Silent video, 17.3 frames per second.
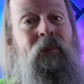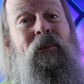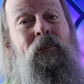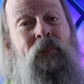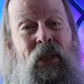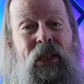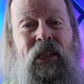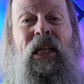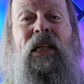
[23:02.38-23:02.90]

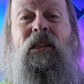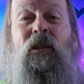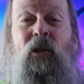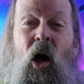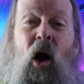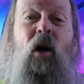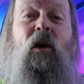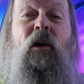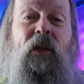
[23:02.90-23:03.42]
but it's
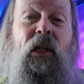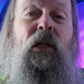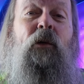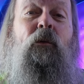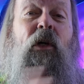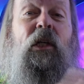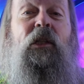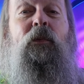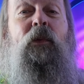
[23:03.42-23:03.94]
longer than it
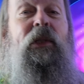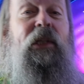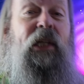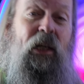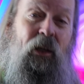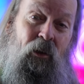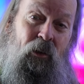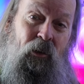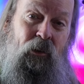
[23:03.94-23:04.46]
was with the
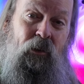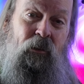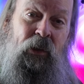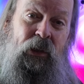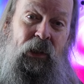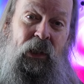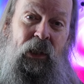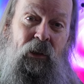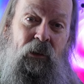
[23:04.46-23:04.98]
old
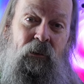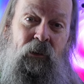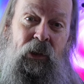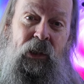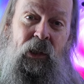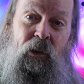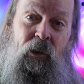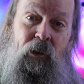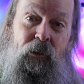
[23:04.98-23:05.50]

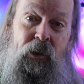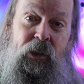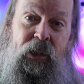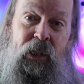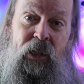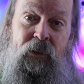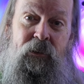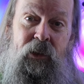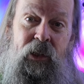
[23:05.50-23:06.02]

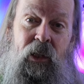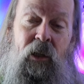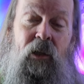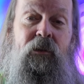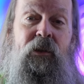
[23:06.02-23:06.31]
receiver. The old